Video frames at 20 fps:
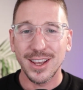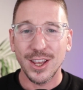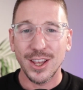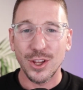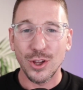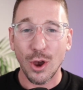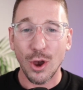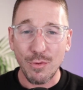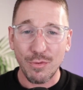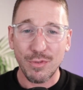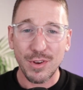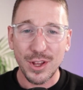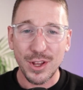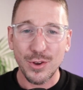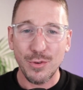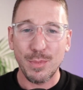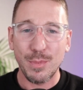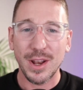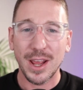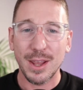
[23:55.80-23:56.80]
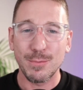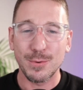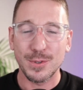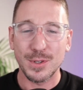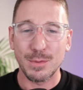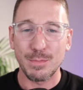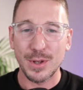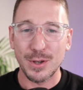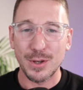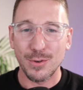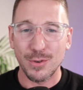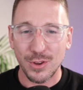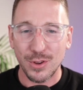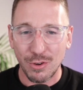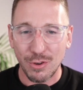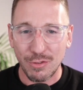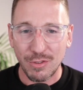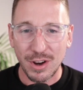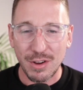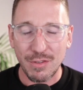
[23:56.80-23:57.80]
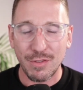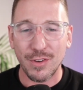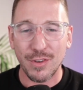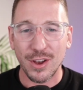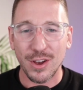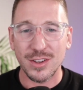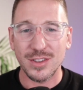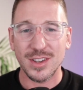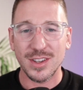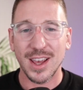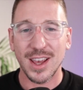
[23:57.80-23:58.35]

hopefully you've been able to build your very first